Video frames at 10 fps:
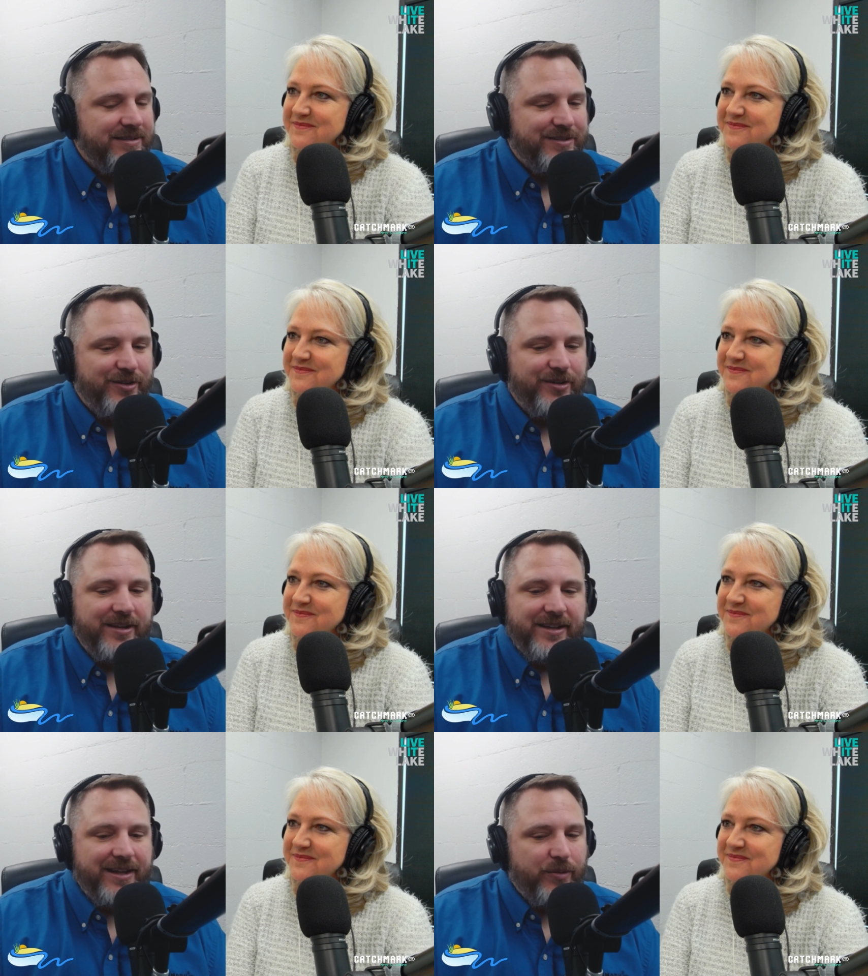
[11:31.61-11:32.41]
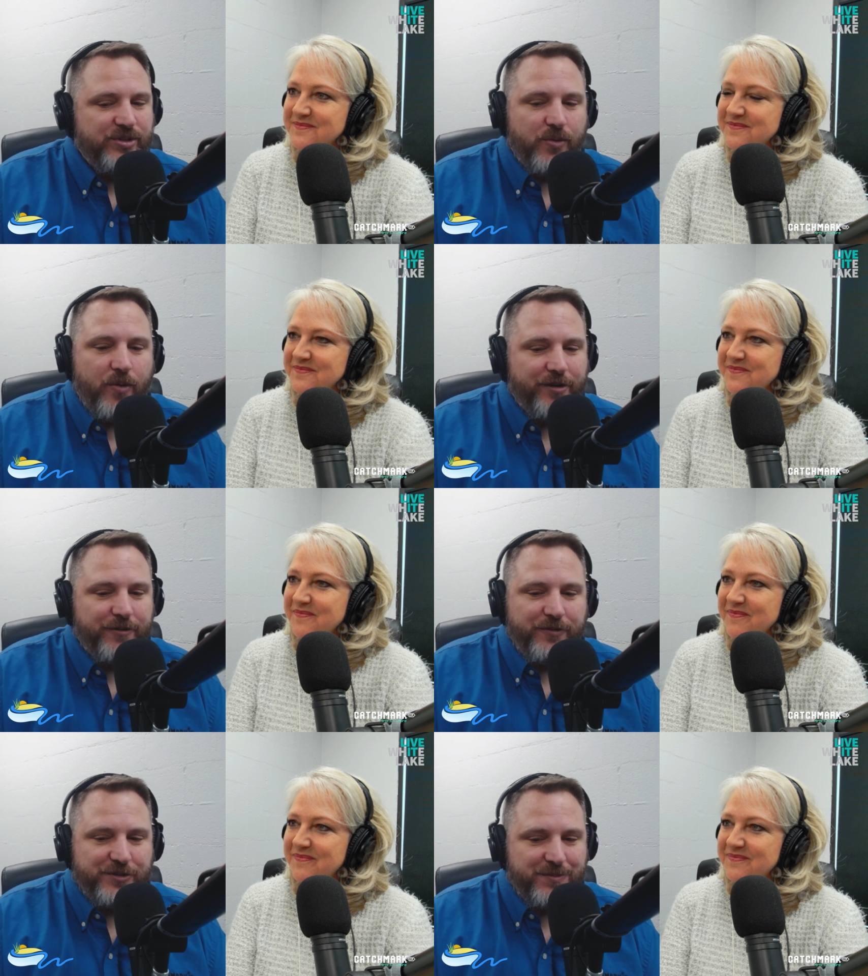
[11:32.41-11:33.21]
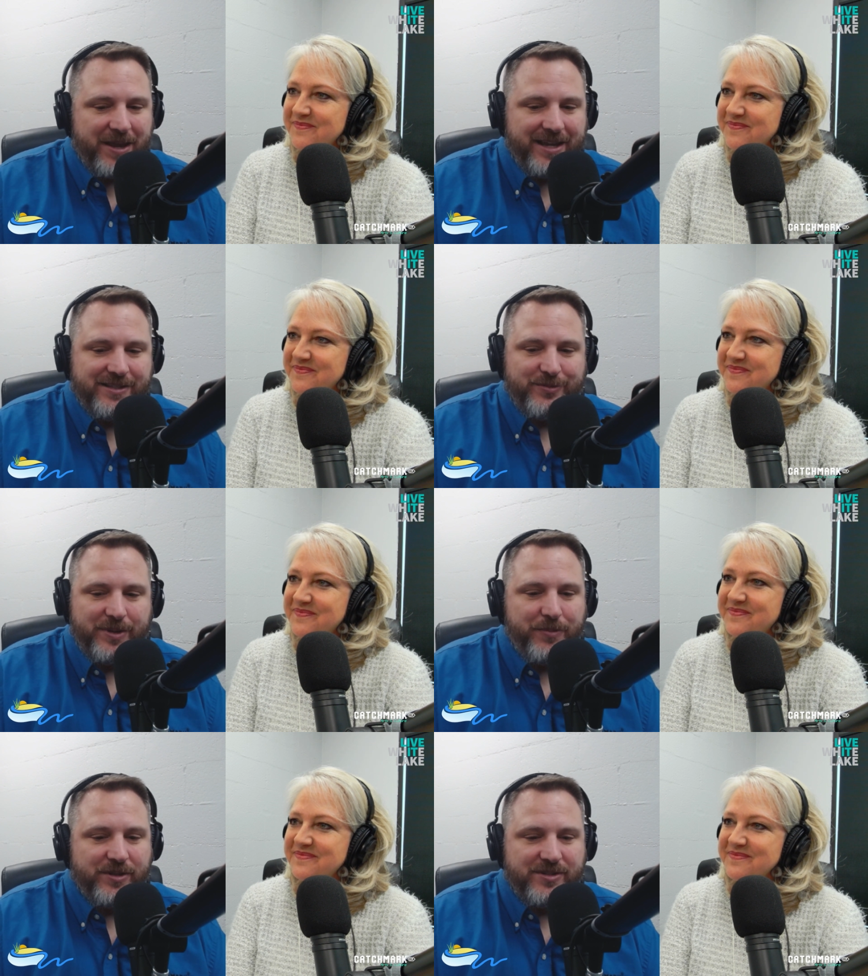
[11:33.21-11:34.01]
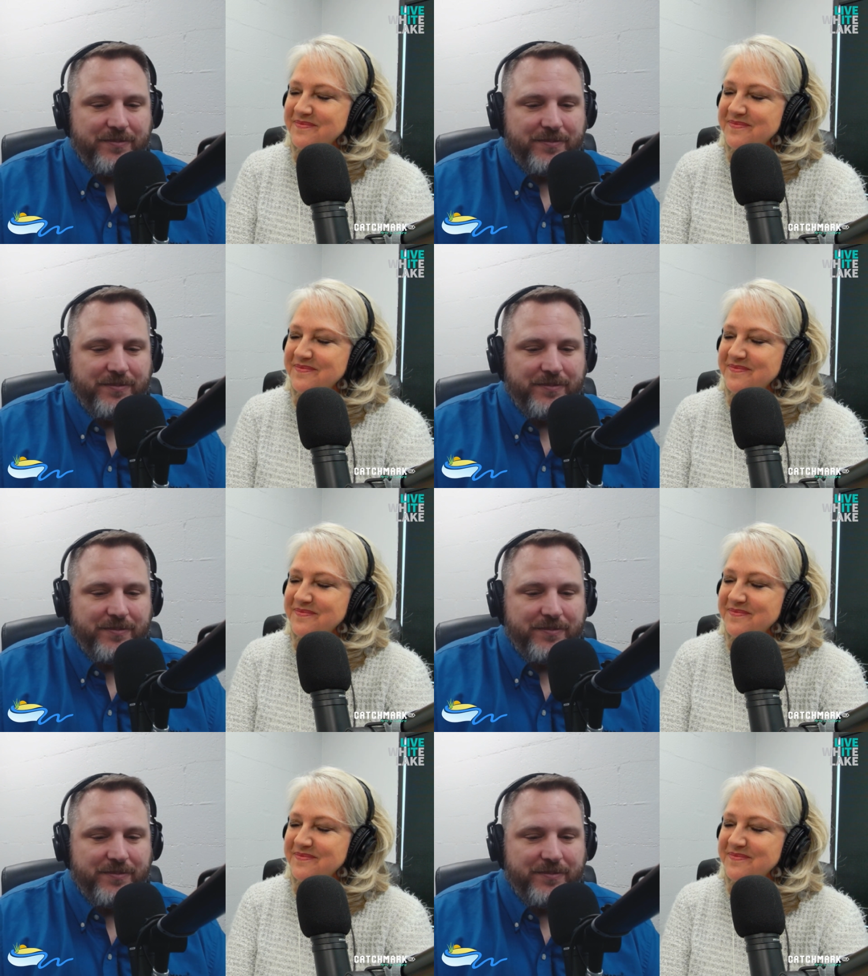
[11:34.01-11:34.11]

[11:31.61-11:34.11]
Speaker 1: So it was a wonderful space. We put some